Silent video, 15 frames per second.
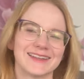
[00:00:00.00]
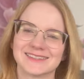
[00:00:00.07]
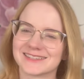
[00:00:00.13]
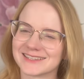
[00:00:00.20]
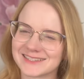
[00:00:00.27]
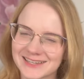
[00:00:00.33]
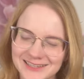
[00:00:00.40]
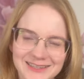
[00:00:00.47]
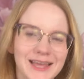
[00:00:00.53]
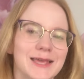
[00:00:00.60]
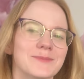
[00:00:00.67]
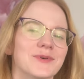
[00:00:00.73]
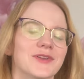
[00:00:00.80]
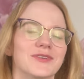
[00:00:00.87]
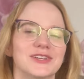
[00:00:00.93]
it's a
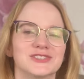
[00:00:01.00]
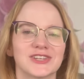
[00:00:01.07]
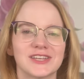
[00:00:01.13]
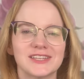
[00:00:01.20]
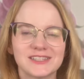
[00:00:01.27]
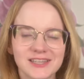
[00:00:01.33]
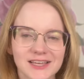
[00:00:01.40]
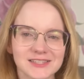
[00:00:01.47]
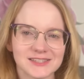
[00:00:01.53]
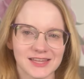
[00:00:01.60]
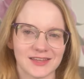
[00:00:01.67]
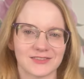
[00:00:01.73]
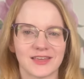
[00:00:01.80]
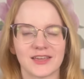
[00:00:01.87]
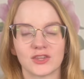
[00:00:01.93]
delight, but eventually he does
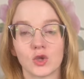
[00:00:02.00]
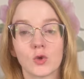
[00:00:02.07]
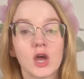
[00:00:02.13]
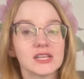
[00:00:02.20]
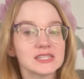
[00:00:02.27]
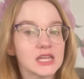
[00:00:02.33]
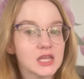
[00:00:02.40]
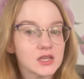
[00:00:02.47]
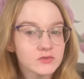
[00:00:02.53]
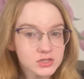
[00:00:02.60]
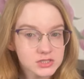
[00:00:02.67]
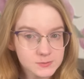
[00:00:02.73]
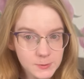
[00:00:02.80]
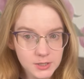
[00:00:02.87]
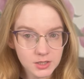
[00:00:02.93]
say thank you because evil
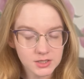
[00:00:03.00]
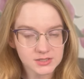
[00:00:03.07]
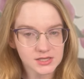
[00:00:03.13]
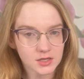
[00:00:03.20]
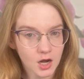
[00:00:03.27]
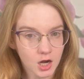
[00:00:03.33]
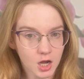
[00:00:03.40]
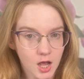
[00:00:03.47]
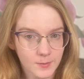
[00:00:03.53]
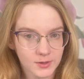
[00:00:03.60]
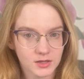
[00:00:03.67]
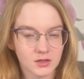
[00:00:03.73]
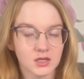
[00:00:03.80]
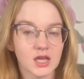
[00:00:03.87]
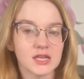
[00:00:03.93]
spirits are coming
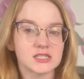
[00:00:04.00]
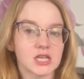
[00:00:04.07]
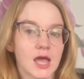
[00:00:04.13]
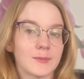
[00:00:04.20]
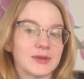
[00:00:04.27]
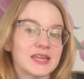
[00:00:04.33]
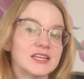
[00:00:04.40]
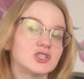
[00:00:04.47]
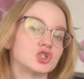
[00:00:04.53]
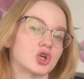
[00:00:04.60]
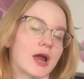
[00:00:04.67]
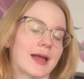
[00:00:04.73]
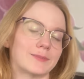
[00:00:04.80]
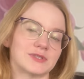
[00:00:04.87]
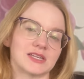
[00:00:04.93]
in the nighttime and he's
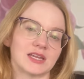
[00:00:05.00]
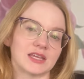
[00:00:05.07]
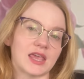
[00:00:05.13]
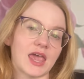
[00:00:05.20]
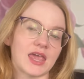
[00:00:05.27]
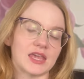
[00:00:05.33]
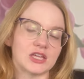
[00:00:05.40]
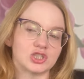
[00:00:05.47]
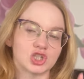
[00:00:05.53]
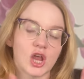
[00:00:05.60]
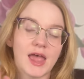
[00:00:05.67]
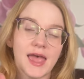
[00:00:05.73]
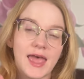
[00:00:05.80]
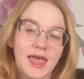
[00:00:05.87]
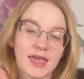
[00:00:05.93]
trapped in a cage,
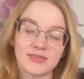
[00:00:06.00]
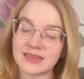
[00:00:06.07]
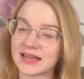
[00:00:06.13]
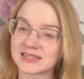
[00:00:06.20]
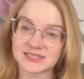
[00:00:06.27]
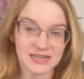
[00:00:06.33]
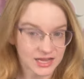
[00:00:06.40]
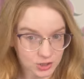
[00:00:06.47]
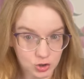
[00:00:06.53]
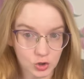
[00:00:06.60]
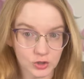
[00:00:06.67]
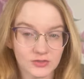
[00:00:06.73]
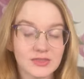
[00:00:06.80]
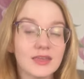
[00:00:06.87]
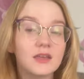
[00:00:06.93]
and that's not
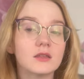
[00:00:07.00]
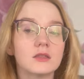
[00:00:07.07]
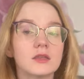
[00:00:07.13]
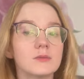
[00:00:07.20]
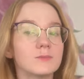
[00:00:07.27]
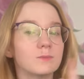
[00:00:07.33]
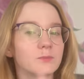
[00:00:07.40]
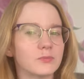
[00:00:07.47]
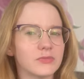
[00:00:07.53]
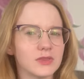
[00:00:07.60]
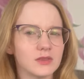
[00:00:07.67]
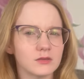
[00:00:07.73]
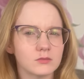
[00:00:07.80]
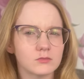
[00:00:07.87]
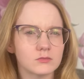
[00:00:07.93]
good. They did.
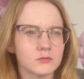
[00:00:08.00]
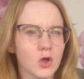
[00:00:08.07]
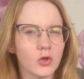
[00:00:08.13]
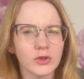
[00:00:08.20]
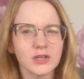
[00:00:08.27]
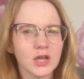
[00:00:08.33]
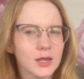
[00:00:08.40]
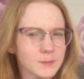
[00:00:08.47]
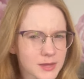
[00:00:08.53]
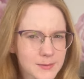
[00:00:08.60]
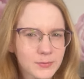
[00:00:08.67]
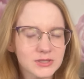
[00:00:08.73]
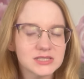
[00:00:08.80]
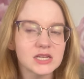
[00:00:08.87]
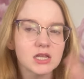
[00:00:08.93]
Holy Knight
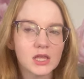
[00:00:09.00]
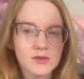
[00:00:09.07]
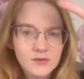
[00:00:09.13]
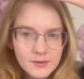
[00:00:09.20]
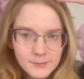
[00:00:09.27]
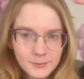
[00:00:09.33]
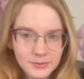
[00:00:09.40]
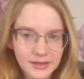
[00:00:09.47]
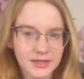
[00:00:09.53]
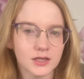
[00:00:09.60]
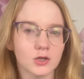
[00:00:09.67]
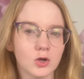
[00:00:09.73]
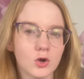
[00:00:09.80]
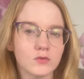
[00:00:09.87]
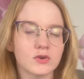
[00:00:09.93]
people did give him a
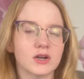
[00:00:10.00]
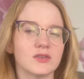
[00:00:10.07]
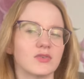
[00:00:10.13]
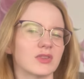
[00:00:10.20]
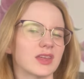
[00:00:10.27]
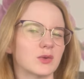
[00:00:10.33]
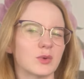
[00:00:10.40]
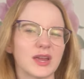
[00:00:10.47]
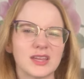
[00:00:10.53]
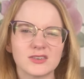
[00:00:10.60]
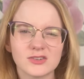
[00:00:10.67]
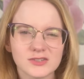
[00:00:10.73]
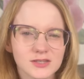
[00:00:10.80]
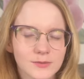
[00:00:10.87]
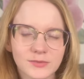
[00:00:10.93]
blanket over it if it like rained
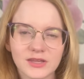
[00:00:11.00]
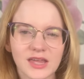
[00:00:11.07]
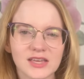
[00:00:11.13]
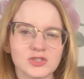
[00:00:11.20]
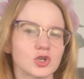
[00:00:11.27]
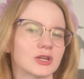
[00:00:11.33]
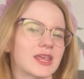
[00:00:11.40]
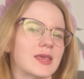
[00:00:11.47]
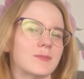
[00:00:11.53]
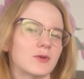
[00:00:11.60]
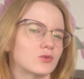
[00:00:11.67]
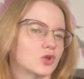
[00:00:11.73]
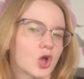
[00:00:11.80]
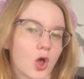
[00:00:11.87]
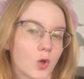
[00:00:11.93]
or something, guess, or to keep
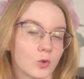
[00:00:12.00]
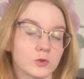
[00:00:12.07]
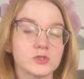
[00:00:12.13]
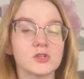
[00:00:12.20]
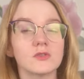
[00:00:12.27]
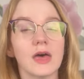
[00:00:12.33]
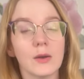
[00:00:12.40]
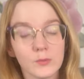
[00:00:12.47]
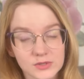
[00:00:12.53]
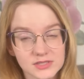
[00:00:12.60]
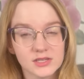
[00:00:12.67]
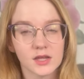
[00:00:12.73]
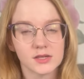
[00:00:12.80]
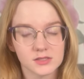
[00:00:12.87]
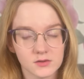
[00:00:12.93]
out the cold. So that was
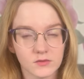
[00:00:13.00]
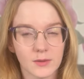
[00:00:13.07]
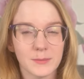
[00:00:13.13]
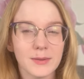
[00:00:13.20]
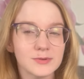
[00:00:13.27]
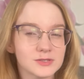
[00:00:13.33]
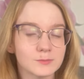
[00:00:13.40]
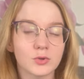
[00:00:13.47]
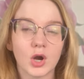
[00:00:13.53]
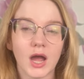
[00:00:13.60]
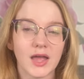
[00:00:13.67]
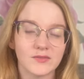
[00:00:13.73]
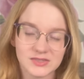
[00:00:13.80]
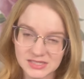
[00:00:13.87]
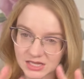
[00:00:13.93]
nice of them. Maybe some
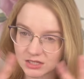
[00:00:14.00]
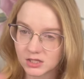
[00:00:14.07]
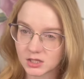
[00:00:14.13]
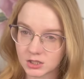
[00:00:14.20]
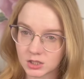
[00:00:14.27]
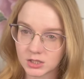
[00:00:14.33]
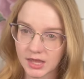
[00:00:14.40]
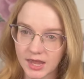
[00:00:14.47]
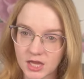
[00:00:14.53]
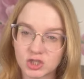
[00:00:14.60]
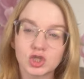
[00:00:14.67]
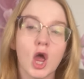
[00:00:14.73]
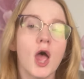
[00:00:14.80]
privacy in the little cage,